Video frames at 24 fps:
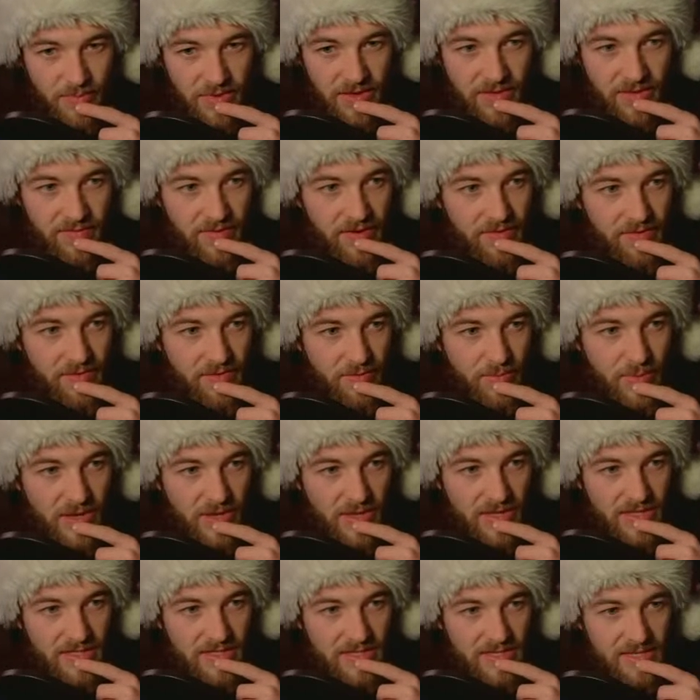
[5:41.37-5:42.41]
even if it
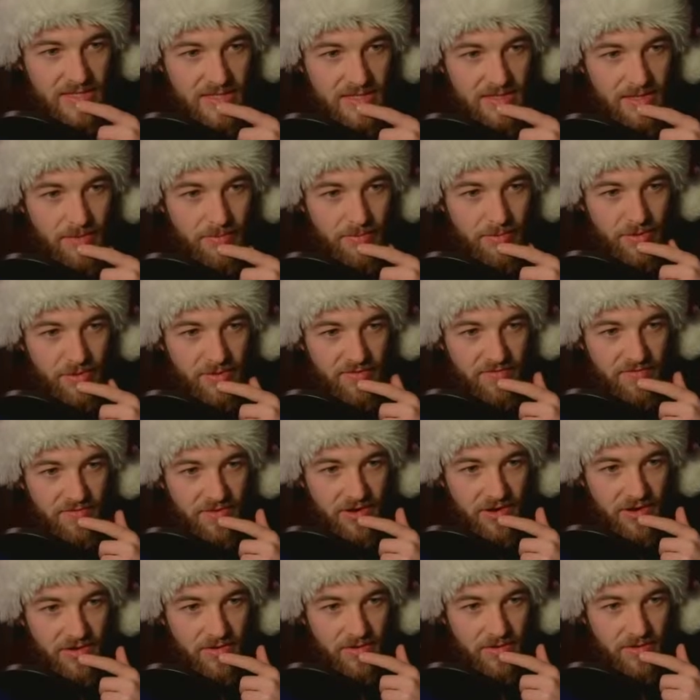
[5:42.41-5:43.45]
begins that step with
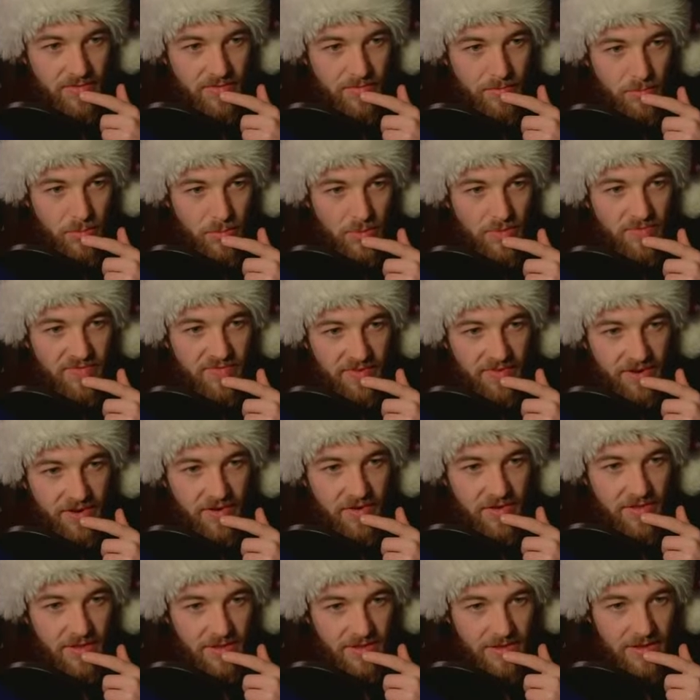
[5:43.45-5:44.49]
very
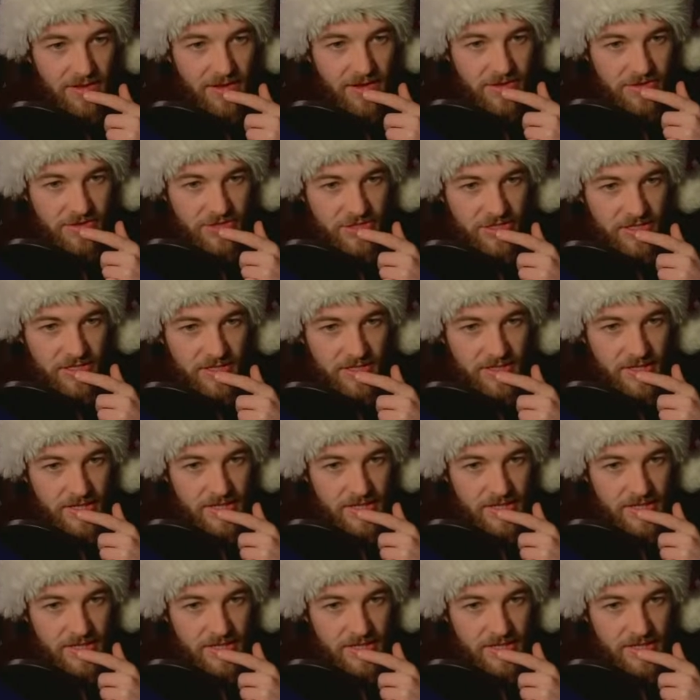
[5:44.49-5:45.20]
little energy.